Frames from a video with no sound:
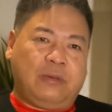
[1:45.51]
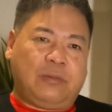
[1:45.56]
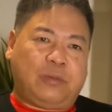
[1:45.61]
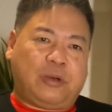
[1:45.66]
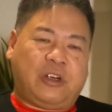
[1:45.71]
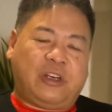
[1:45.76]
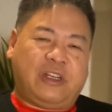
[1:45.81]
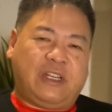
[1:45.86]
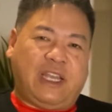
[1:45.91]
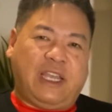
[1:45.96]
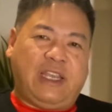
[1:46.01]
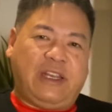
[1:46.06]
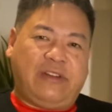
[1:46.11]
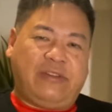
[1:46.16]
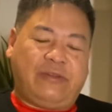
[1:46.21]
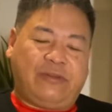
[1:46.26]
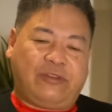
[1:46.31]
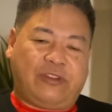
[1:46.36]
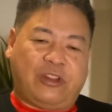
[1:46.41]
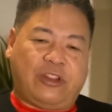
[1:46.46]
per
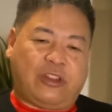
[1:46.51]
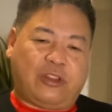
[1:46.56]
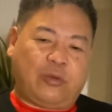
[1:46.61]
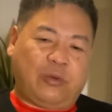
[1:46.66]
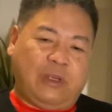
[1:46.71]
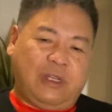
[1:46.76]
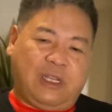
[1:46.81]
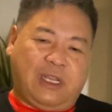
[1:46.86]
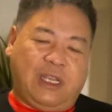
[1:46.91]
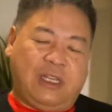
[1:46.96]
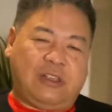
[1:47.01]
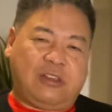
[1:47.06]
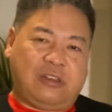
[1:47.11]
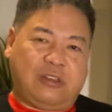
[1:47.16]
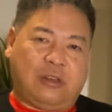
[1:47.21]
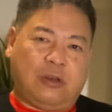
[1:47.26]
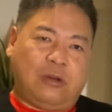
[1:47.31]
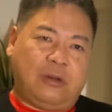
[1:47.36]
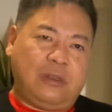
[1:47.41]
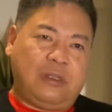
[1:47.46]
night for the 3 nights.
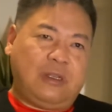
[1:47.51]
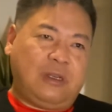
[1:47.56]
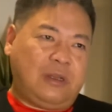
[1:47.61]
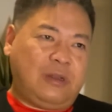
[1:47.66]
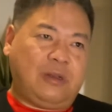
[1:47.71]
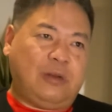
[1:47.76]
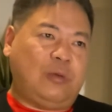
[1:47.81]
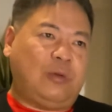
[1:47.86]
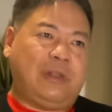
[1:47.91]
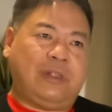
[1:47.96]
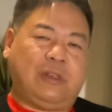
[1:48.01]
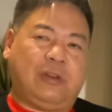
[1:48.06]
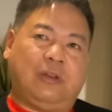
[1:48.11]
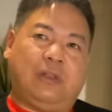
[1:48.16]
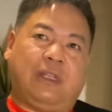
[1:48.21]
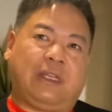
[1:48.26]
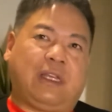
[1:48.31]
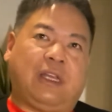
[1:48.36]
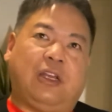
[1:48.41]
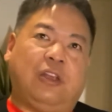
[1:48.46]
So I don't know, was
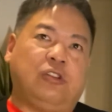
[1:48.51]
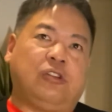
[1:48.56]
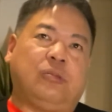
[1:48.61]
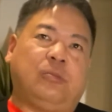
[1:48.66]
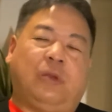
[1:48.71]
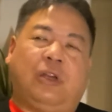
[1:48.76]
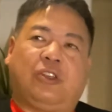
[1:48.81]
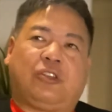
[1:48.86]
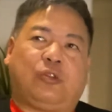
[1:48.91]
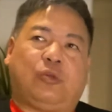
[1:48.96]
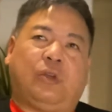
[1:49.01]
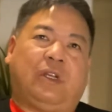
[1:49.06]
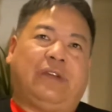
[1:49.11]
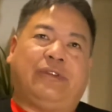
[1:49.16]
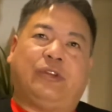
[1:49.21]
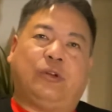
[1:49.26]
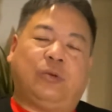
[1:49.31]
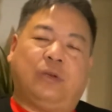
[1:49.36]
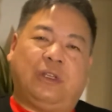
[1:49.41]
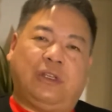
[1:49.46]
it like $100 or
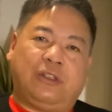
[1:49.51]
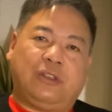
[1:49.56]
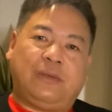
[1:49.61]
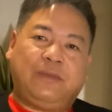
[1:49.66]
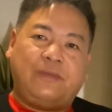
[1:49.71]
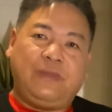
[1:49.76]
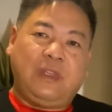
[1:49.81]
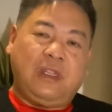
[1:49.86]
whatever it was.